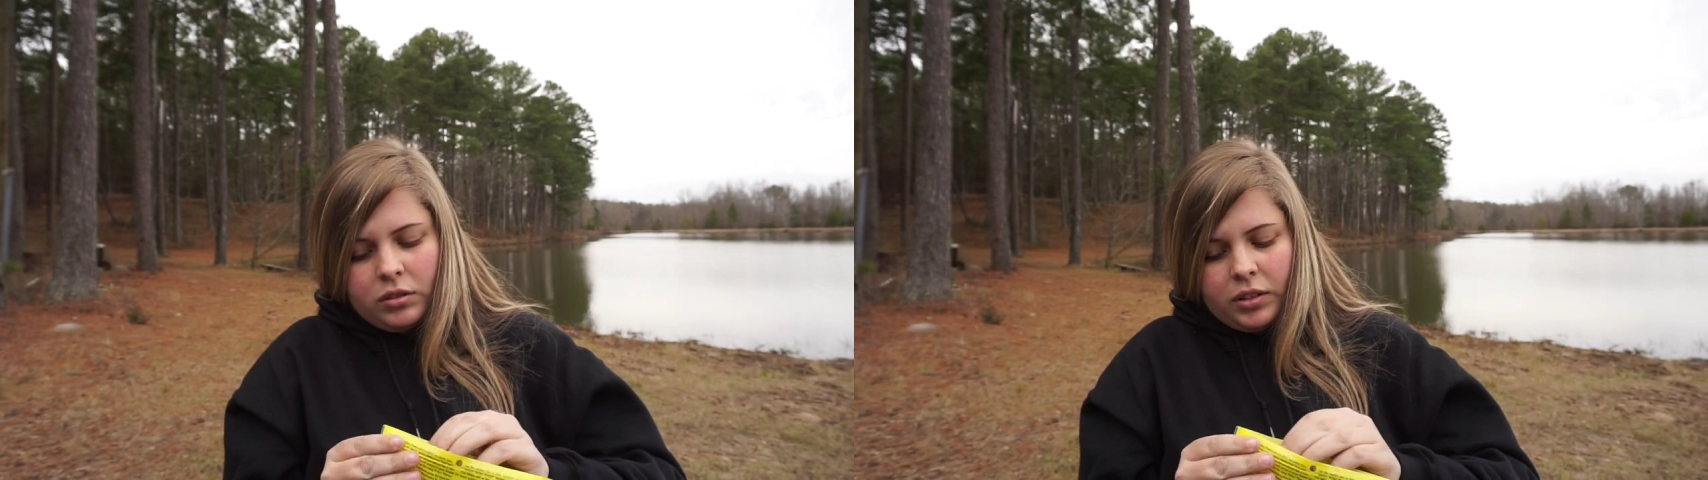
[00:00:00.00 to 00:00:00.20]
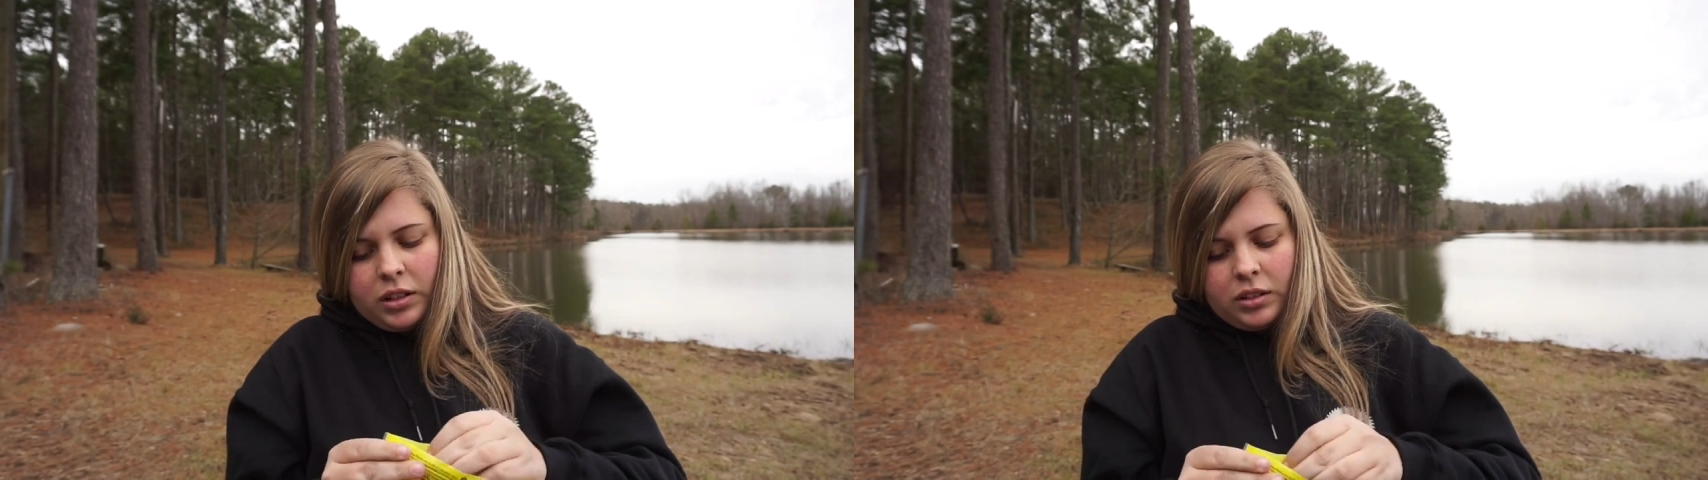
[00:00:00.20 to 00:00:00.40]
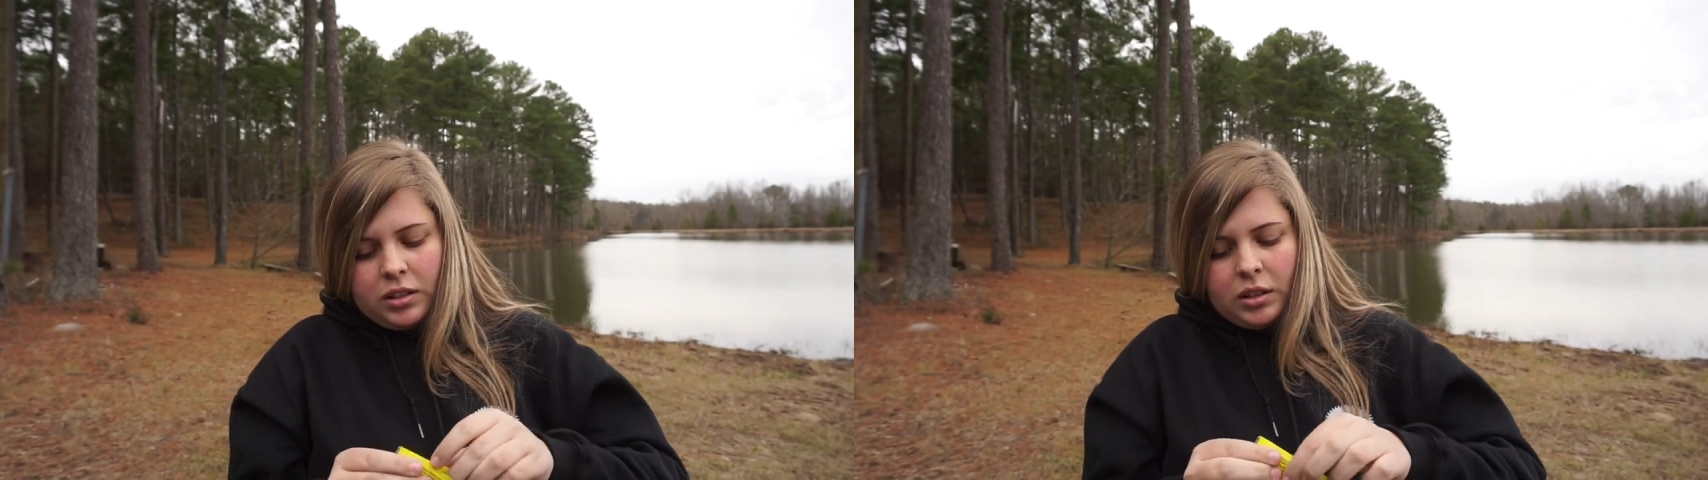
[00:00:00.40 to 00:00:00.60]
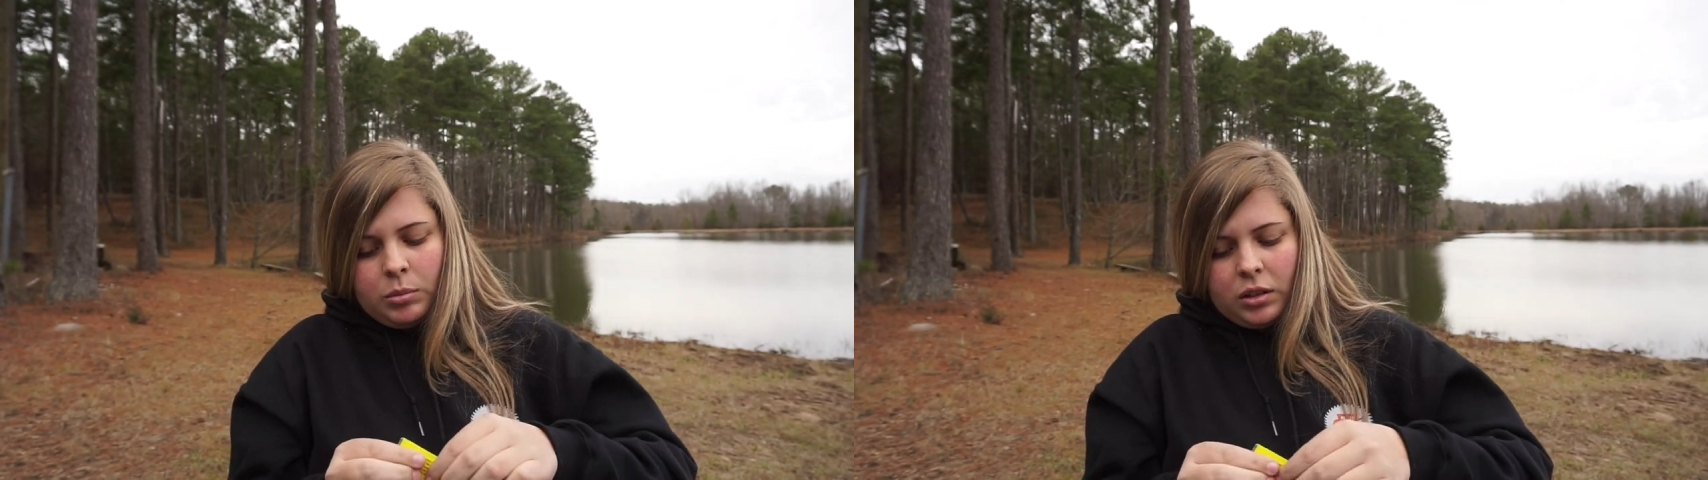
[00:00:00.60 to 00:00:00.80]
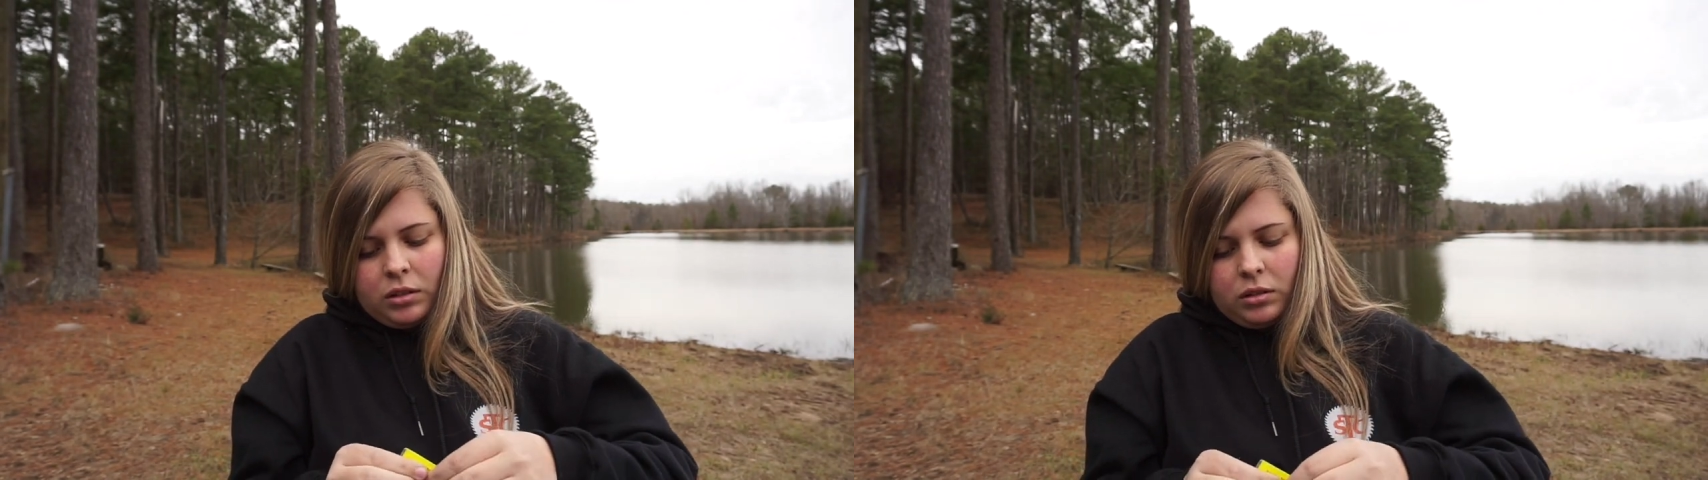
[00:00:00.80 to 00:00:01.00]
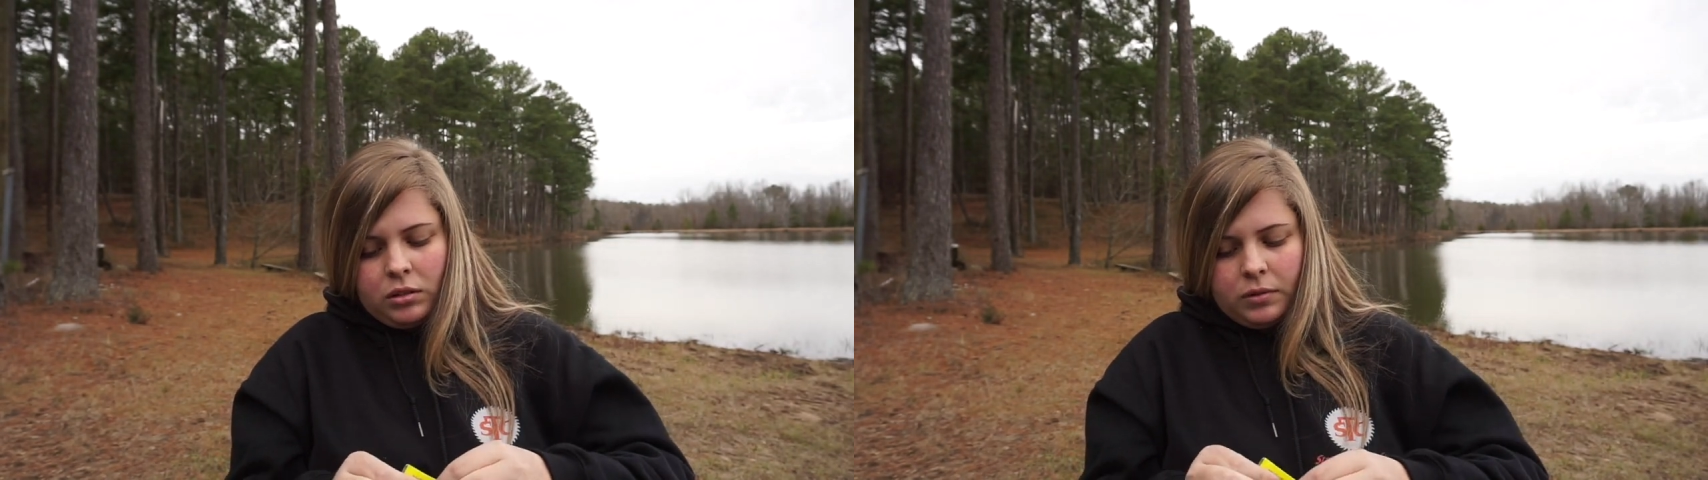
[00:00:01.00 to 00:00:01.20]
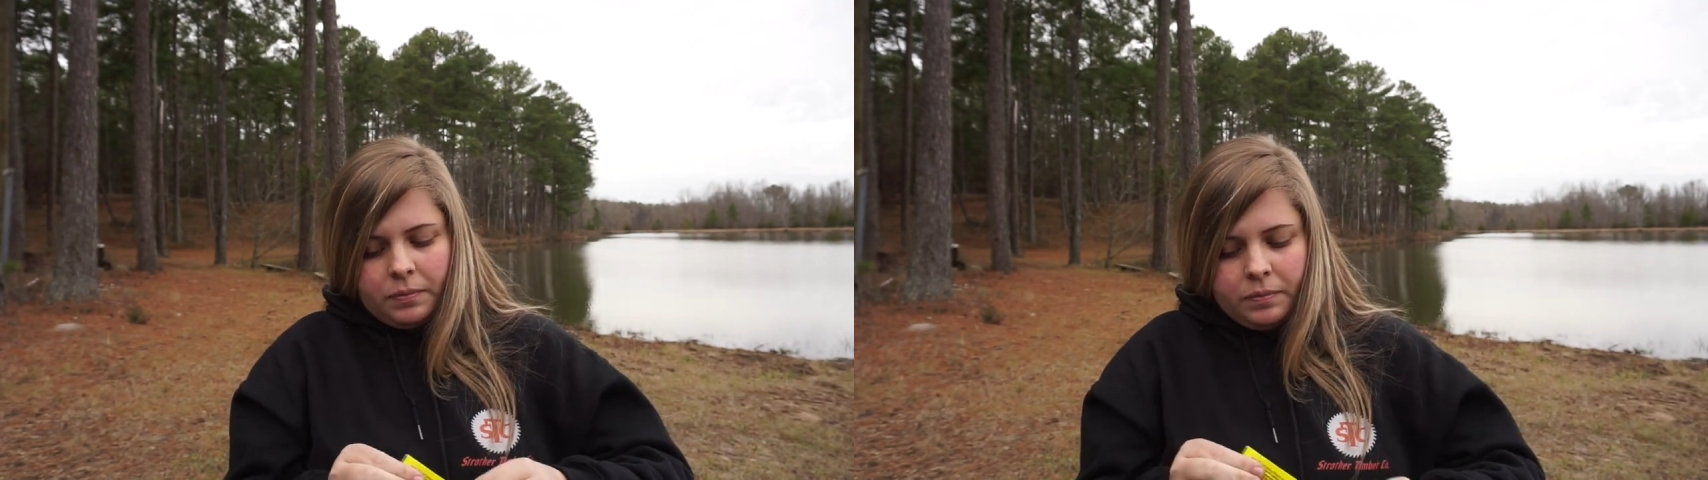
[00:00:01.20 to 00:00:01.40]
if I can get this thing back in there.